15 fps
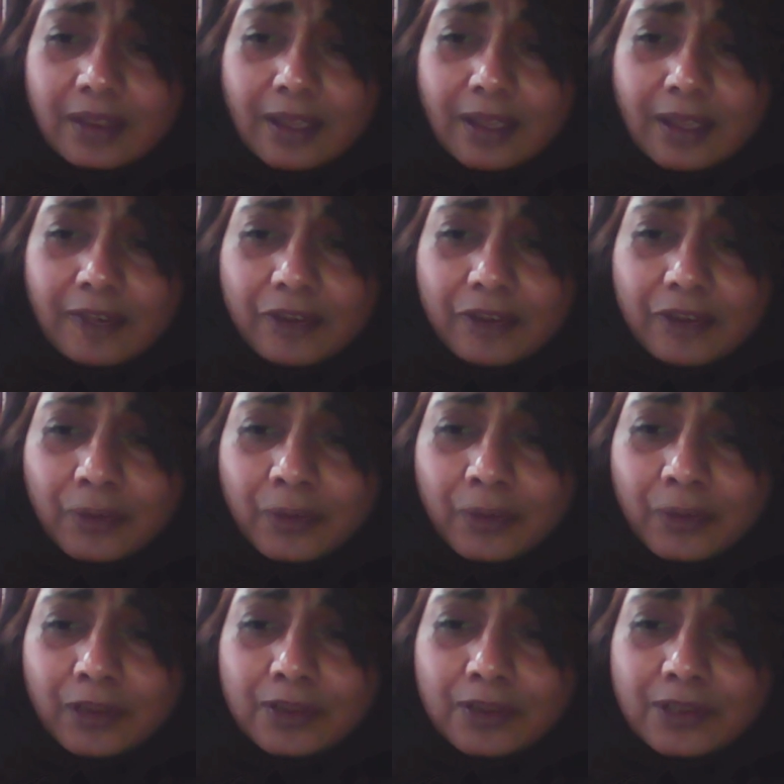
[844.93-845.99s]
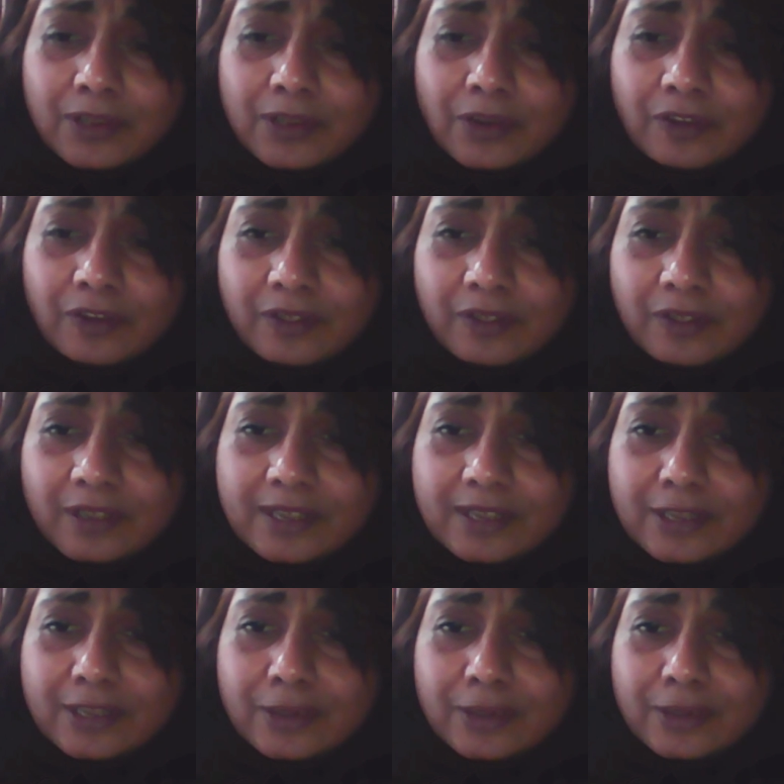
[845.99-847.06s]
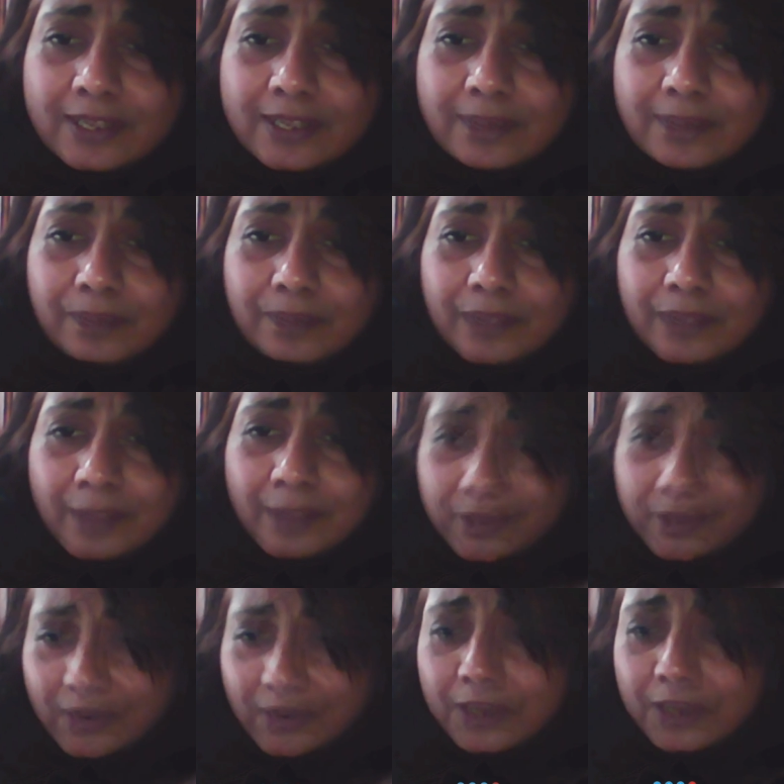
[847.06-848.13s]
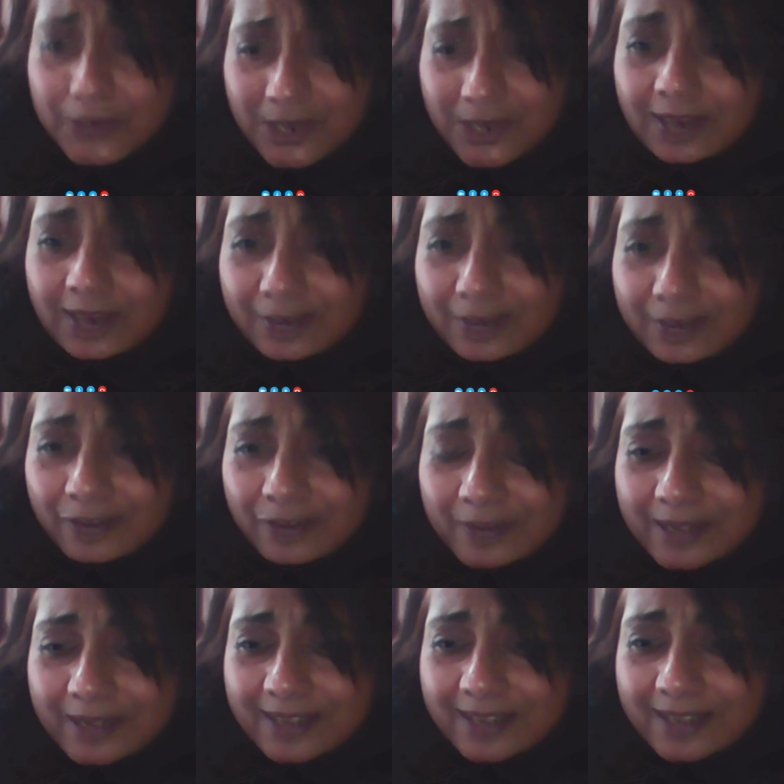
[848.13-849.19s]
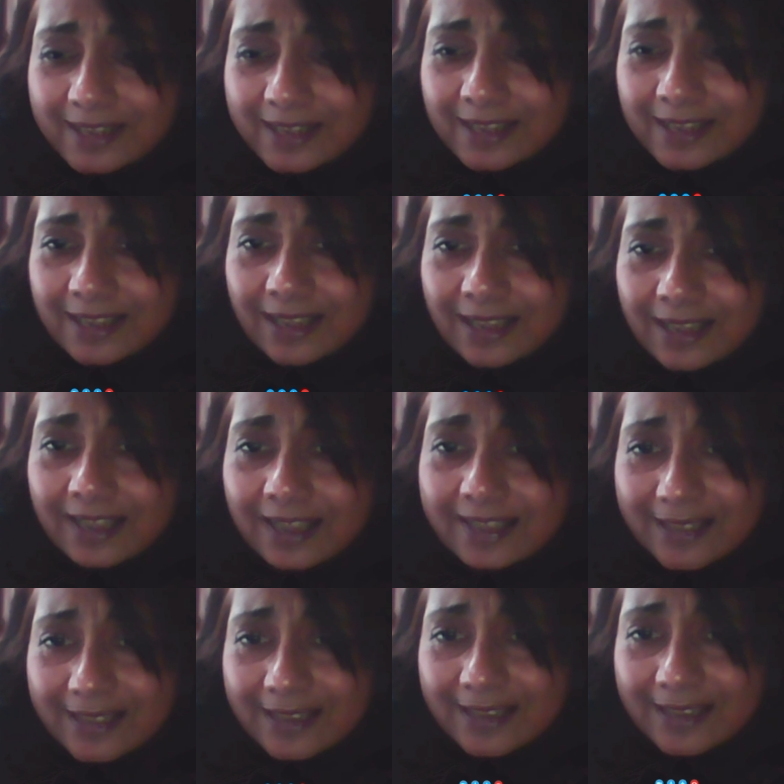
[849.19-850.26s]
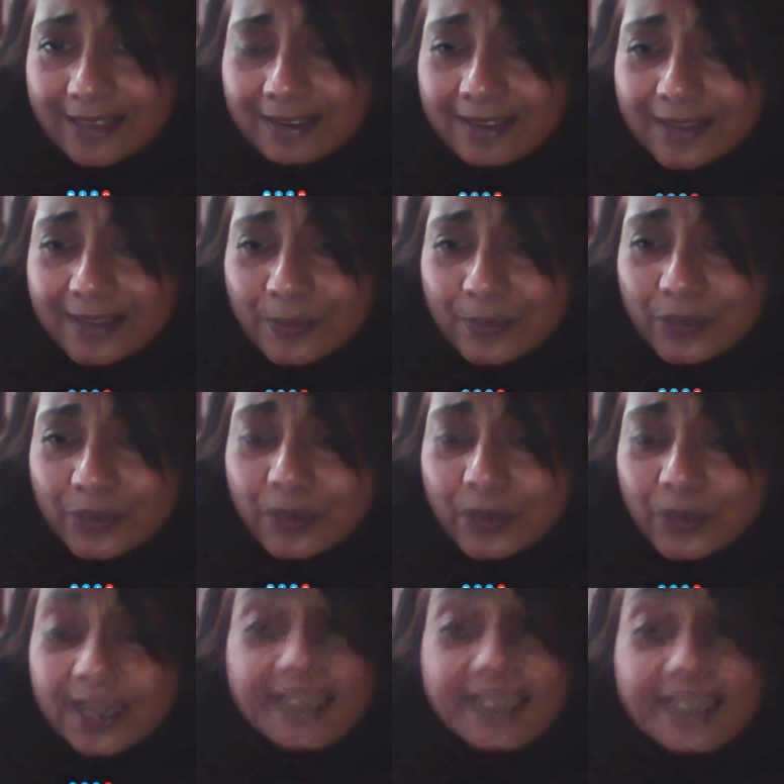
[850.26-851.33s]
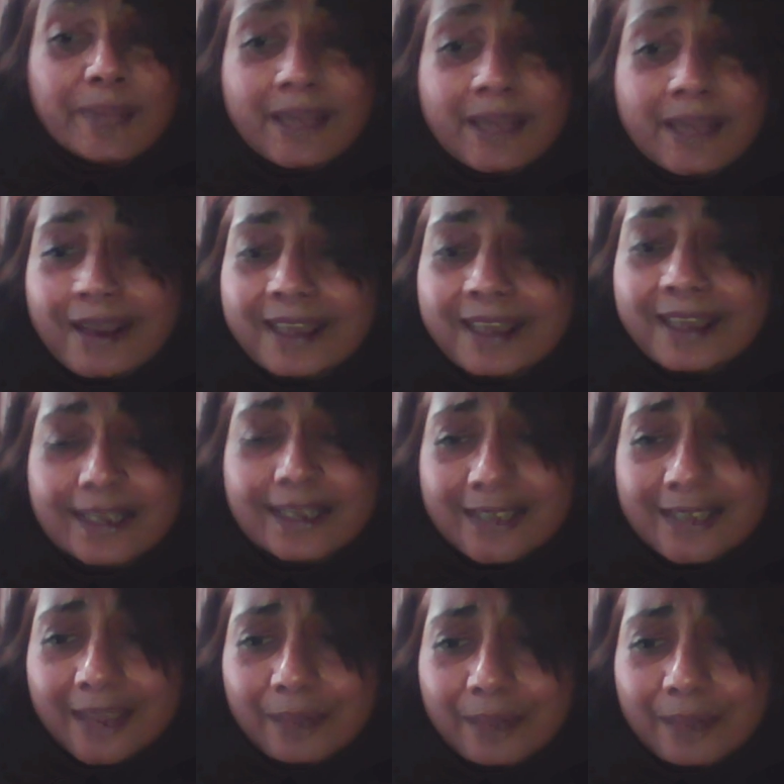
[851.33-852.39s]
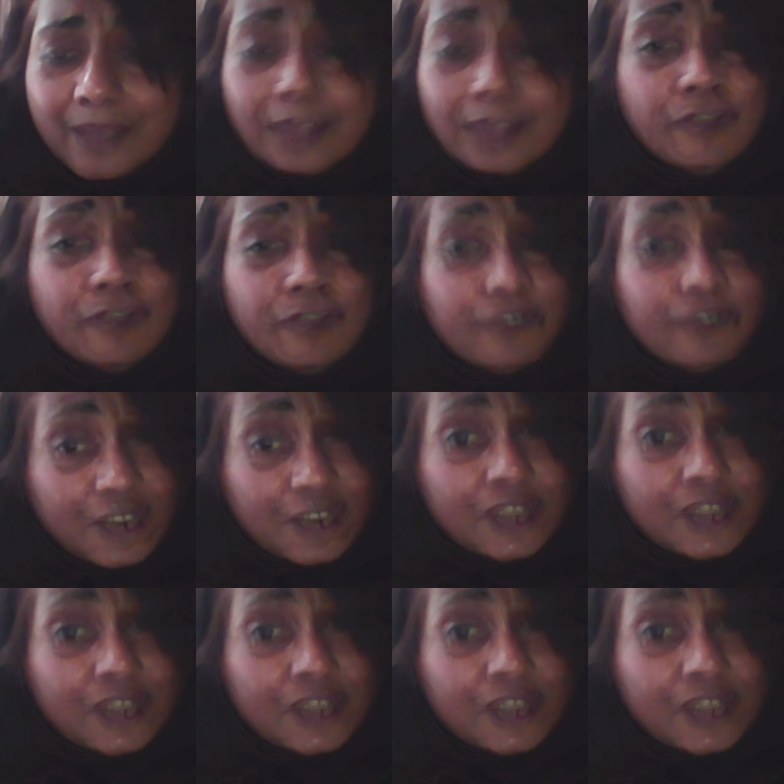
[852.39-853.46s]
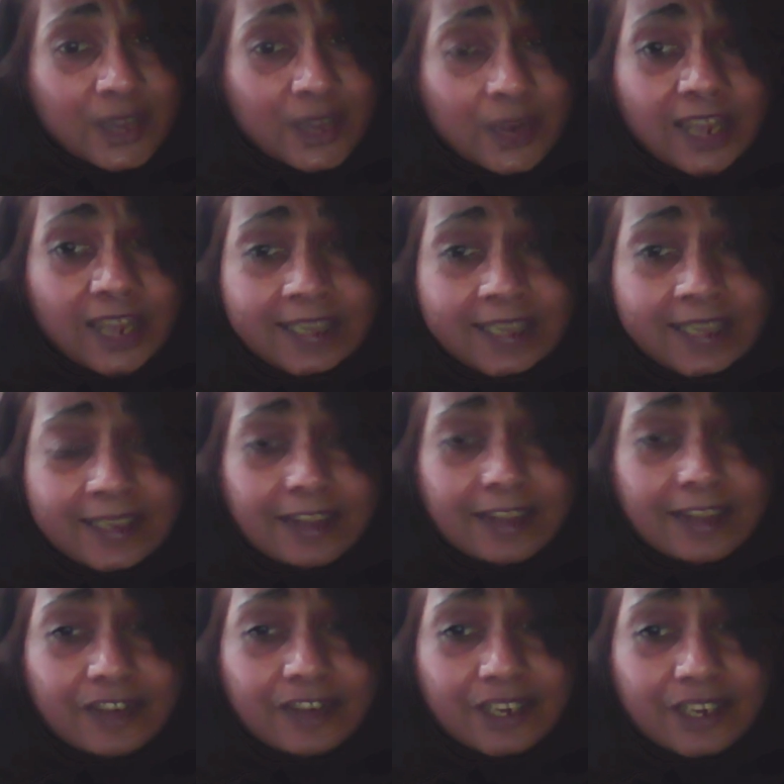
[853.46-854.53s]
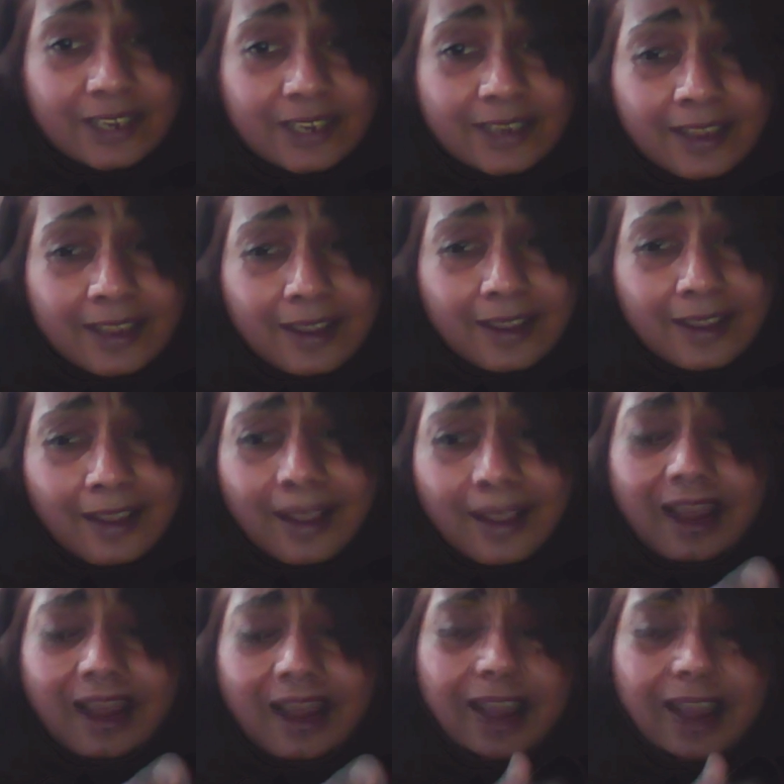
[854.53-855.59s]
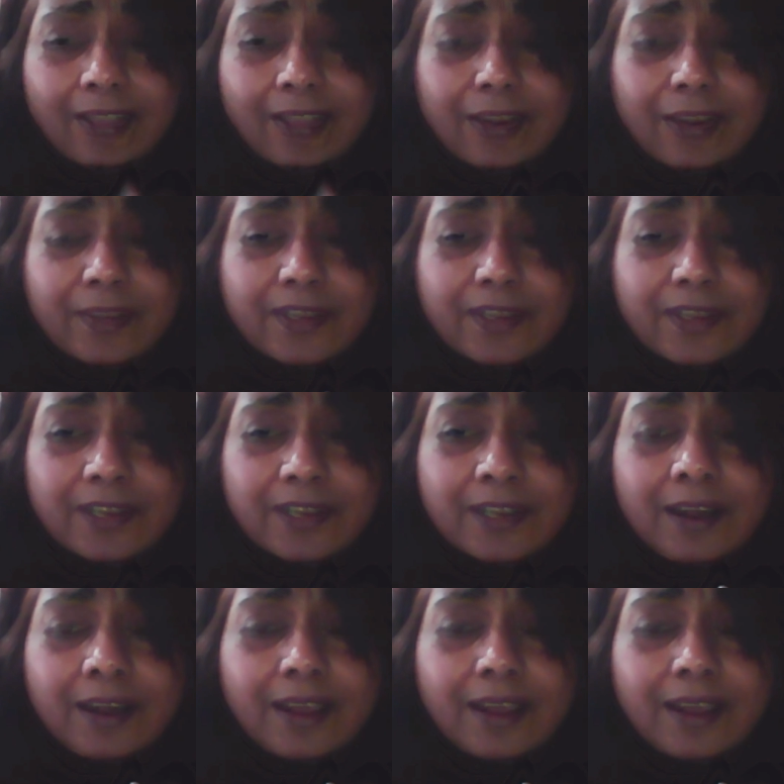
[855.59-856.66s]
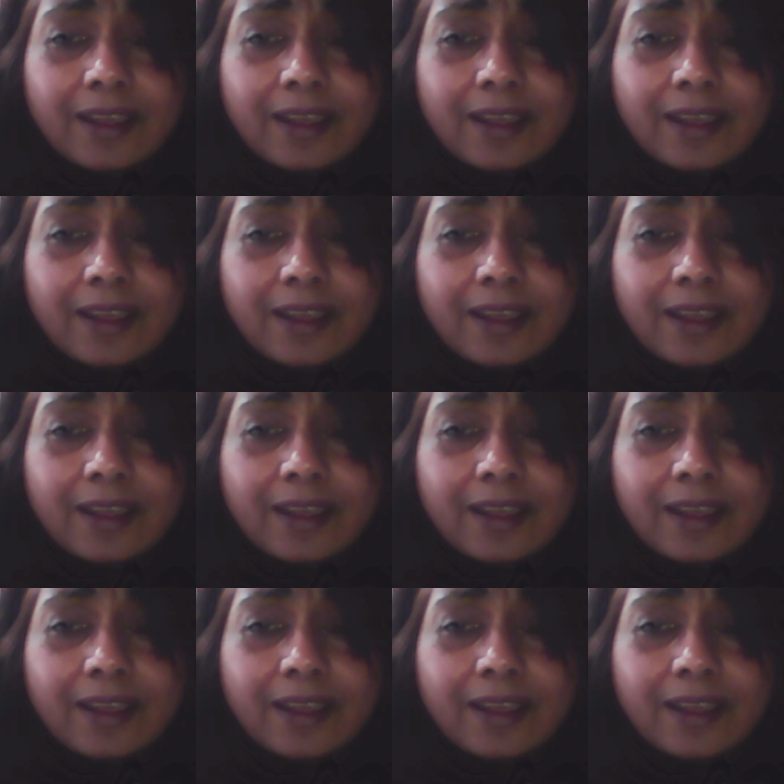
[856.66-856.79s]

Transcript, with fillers: after a week or so of this, because I was trying to shield from these signals which were hitting me night and day. And the first week when I didn't have shielding, I thought I was going to die